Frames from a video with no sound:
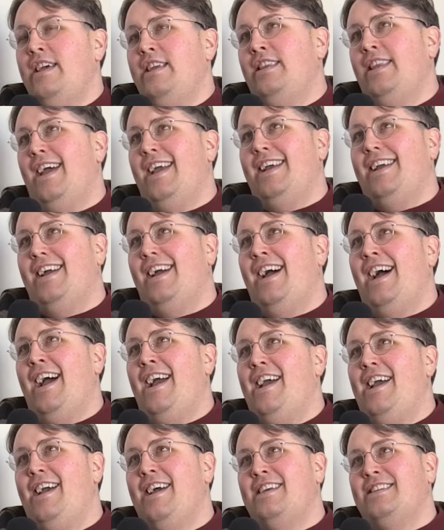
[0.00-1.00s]
then, like,
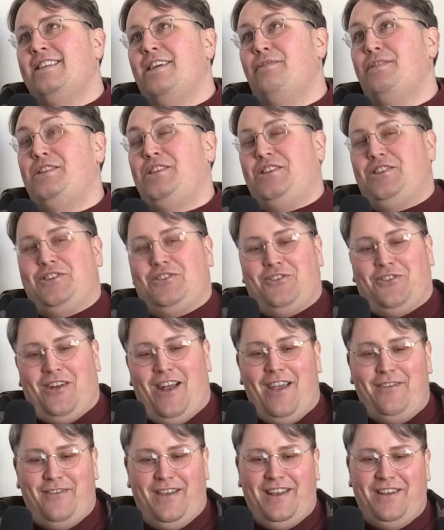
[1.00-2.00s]
as I was
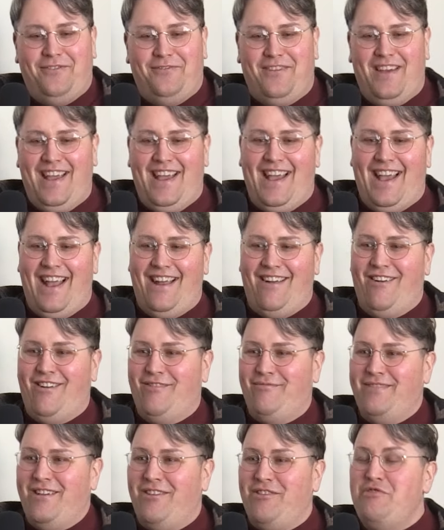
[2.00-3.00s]
driving away, I heard
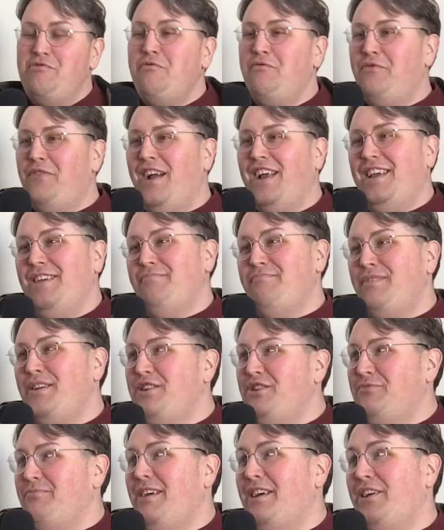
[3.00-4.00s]
him yell, "You fucking
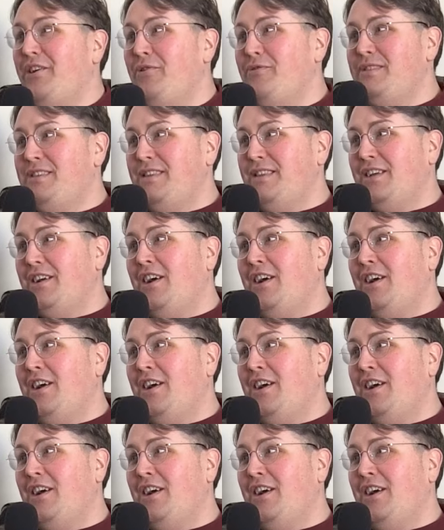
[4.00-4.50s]
bitch, my coat's in the